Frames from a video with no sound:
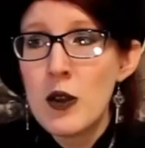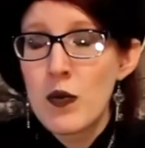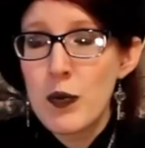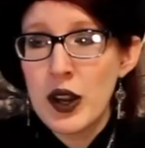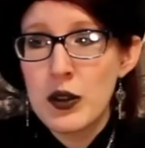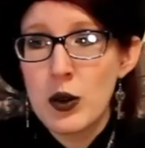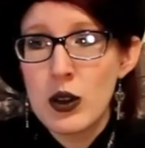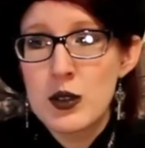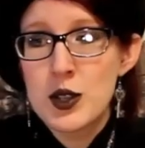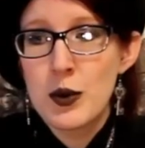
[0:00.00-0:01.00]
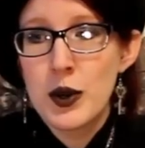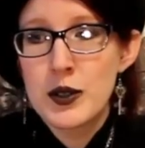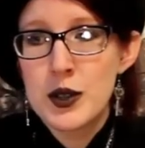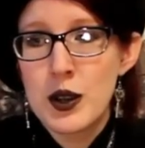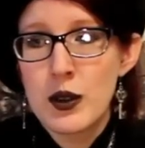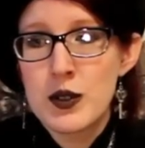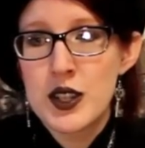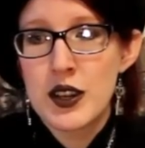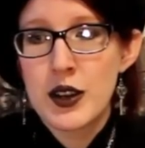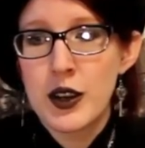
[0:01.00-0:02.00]
But you also want to
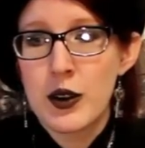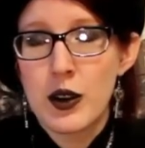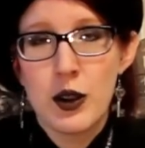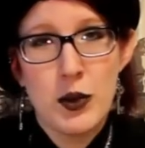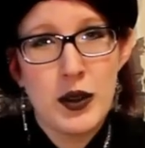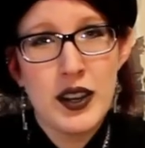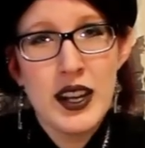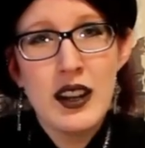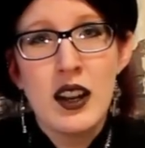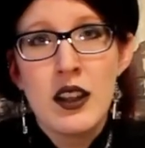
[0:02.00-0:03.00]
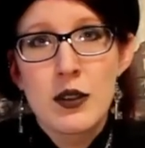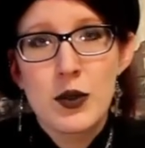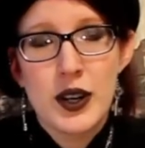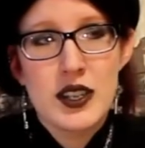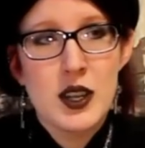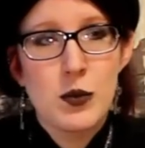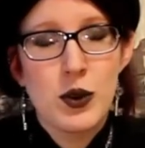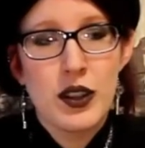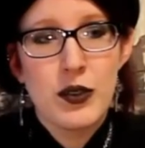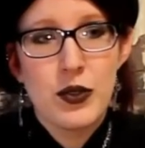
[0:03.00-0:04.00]
consider your community. For example,
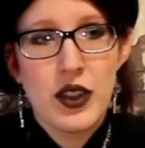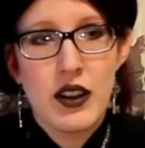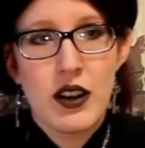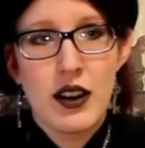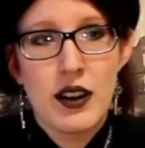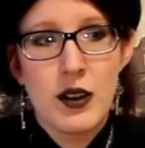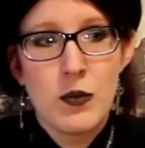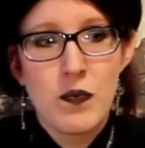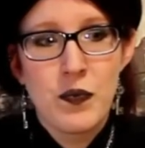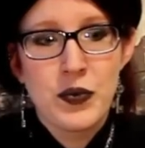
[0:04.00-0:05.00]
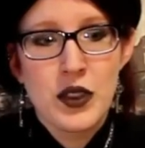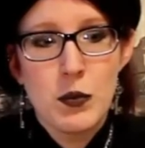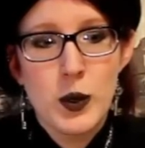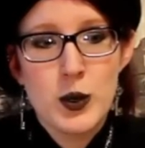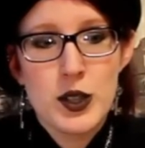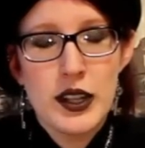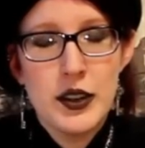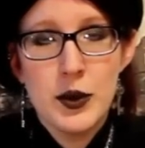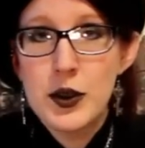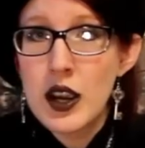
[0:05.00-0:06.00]
if there are mostly
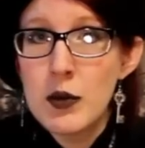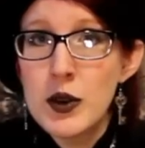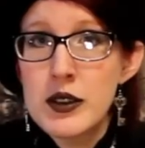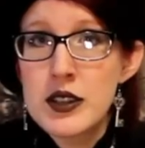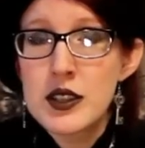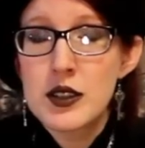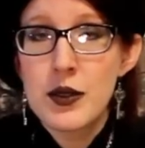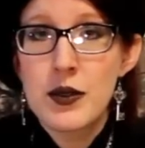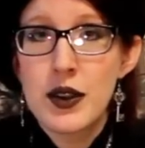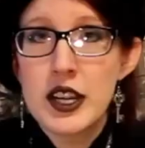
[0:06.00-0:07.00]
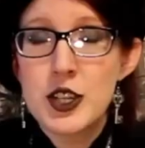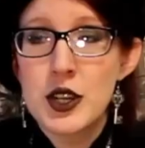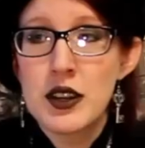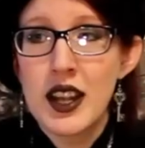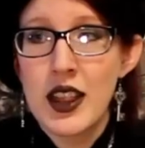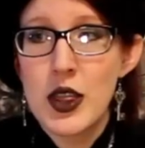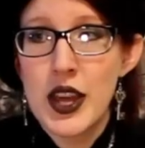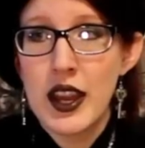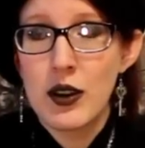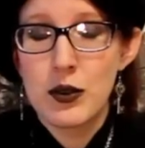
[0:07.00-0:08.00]
newcomers to the fashion and
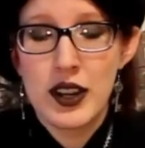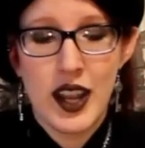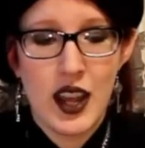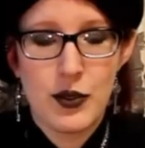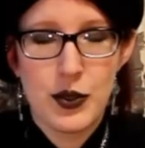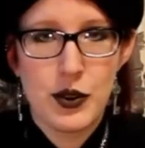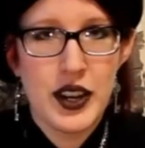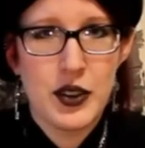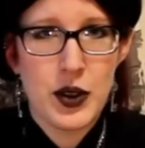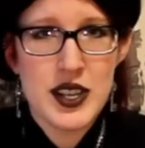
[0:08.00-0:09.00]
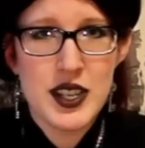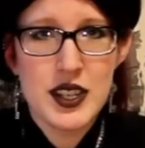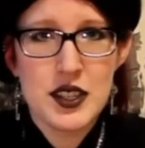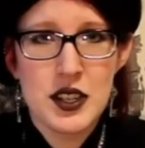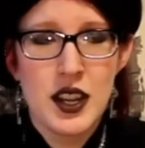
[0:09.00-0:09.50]
they only have 3 dresses,